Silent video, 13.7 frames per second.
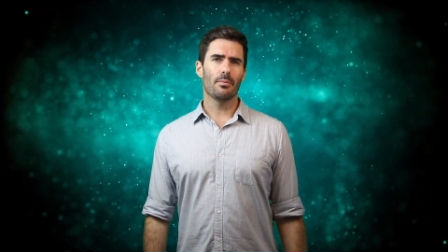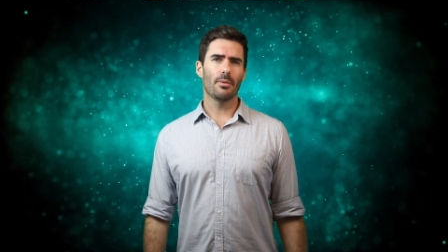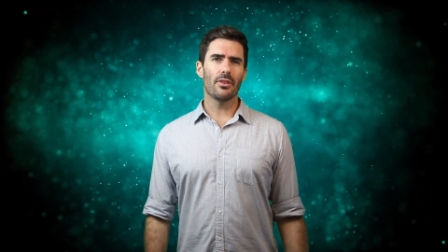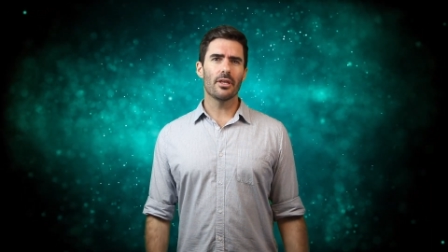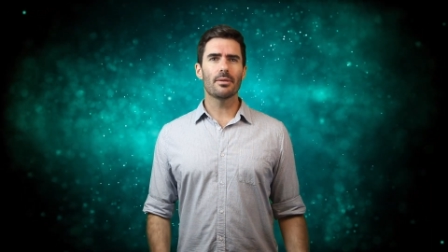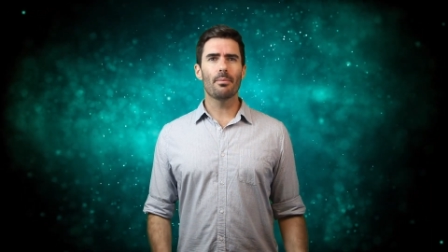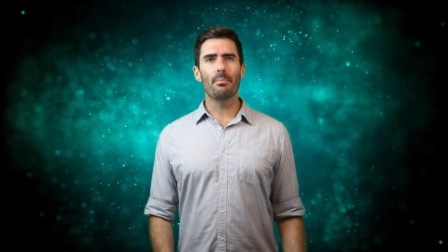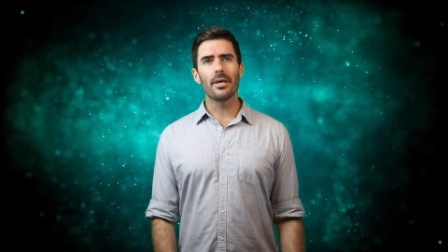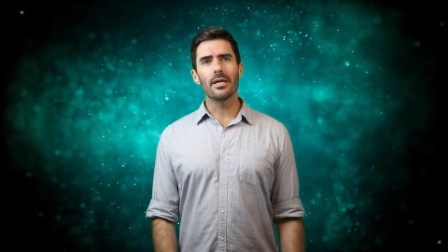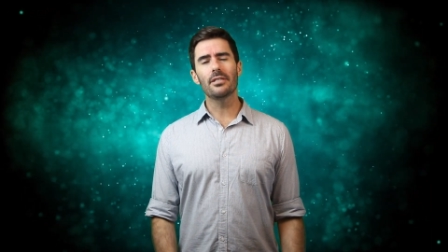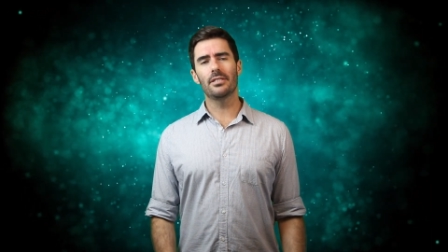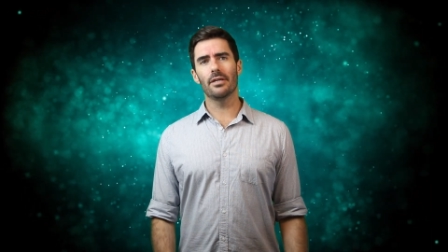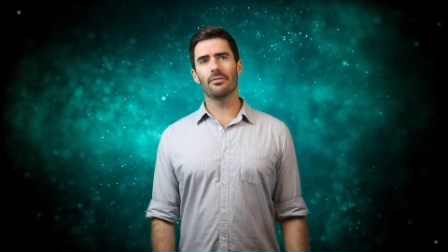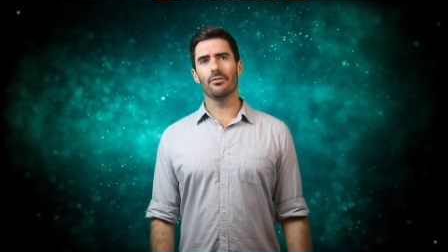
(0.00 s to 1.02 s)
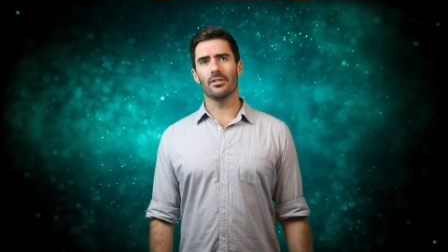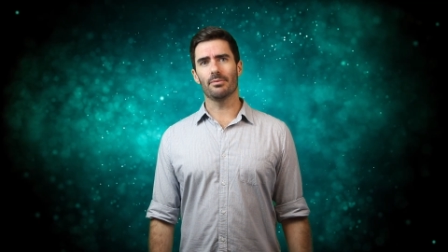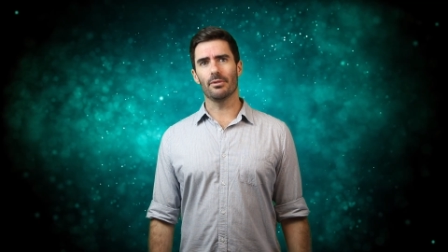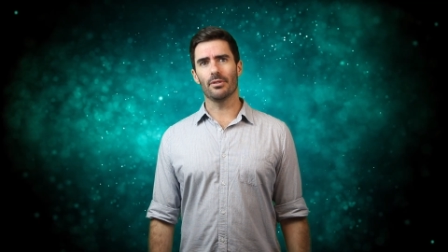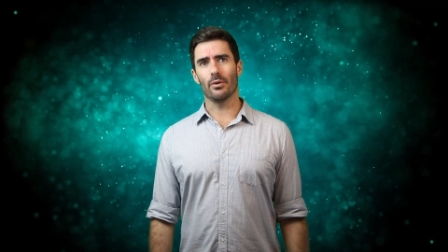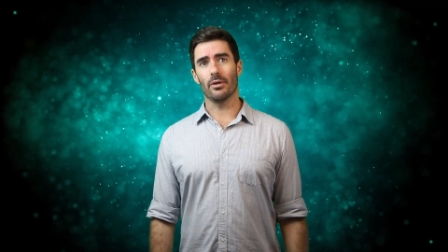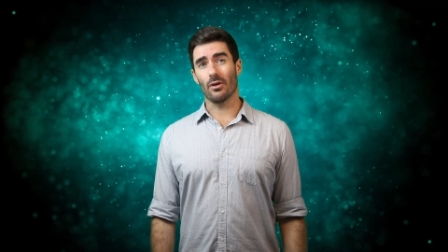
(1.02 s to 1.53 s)
But there's a big difference
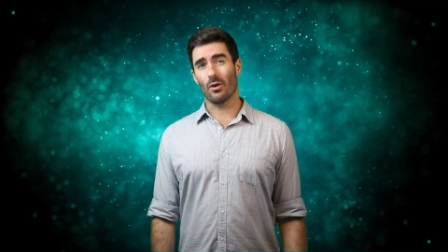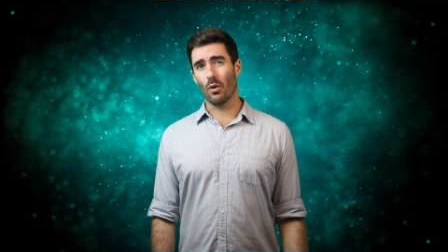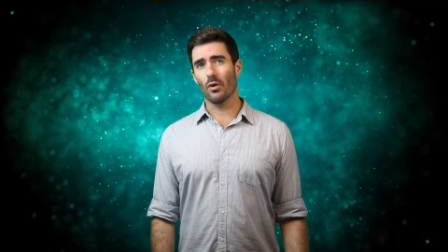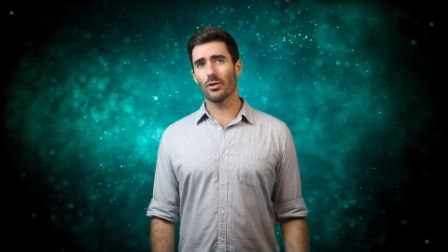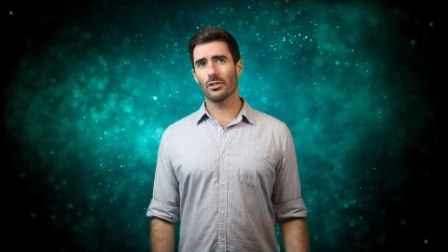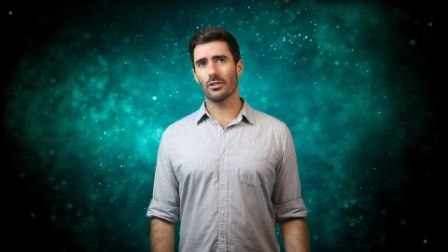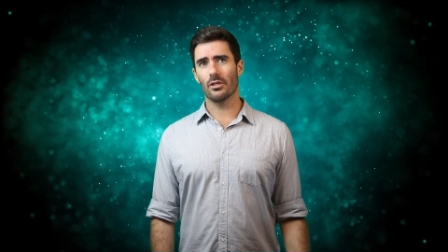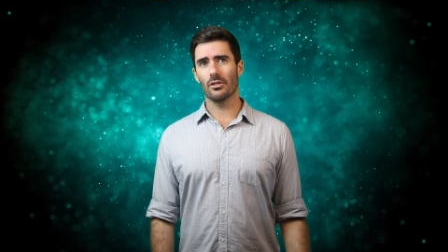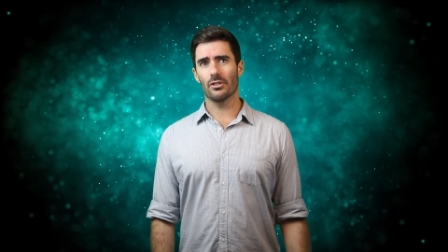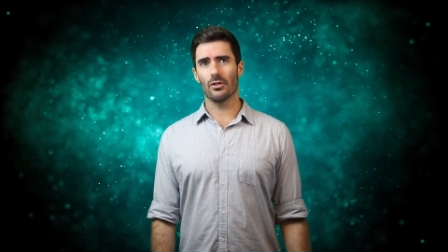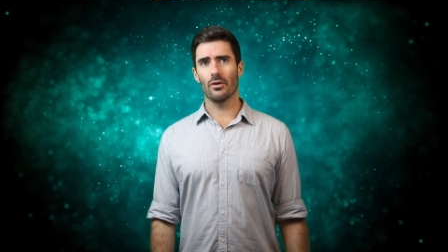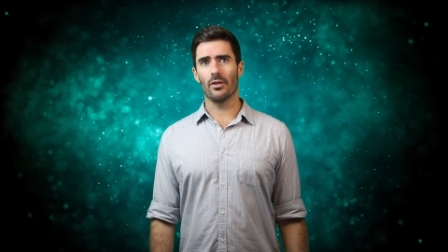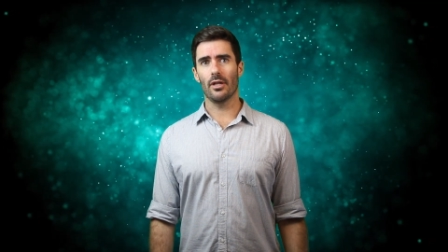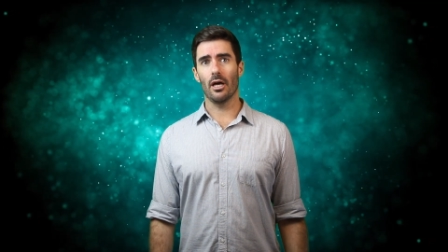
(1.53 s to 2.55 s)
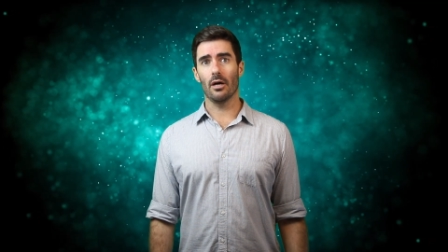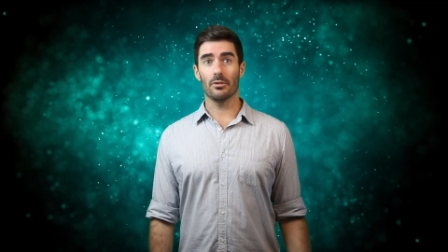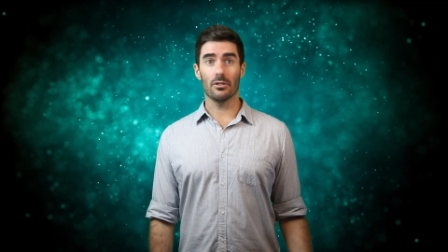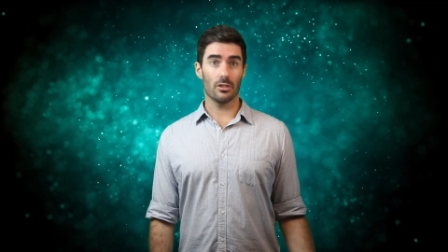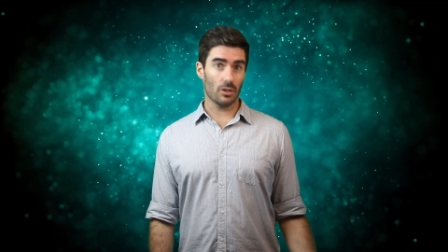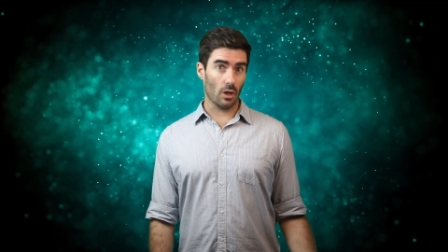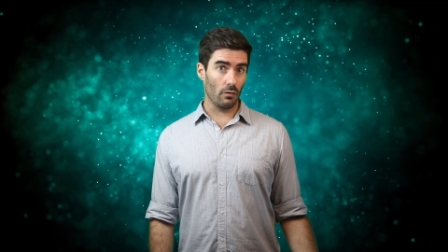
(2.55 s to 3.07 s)
between the cautious concern that helped
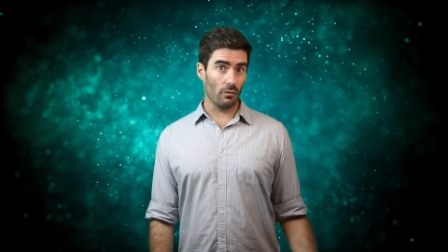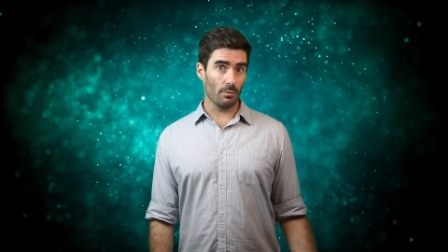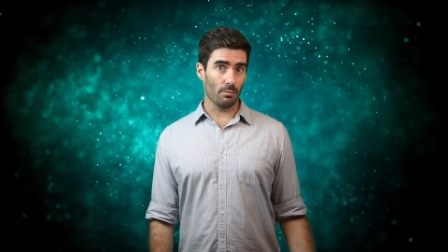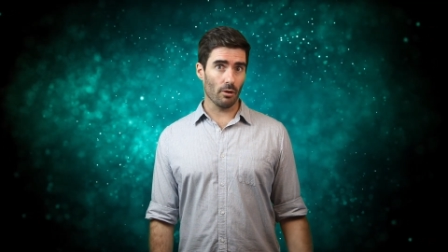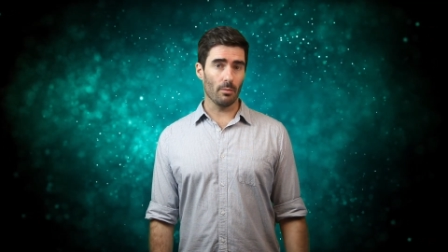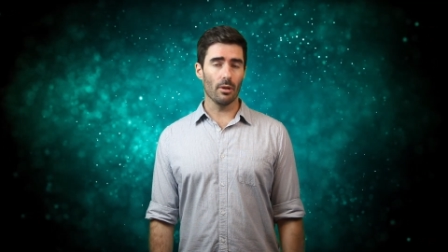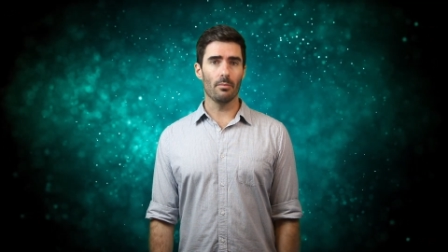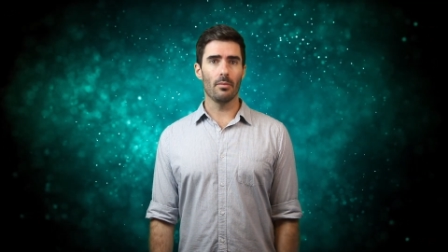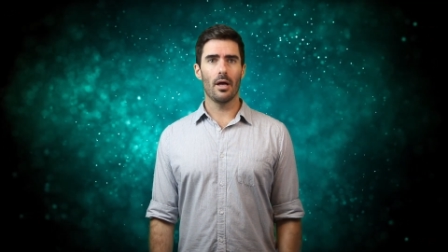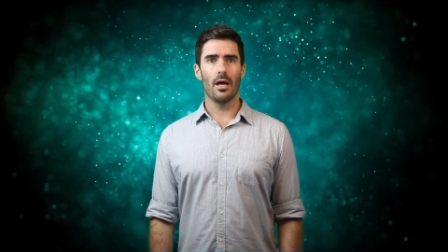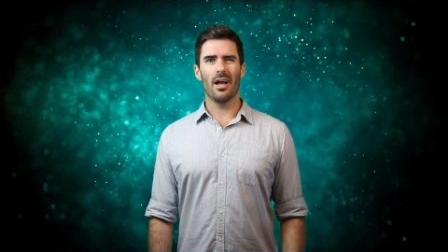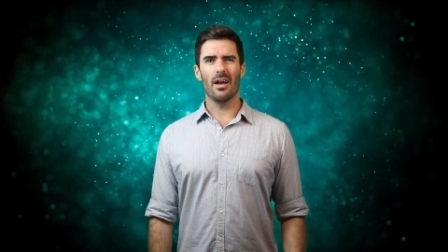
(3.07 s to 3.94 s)
us solve the problem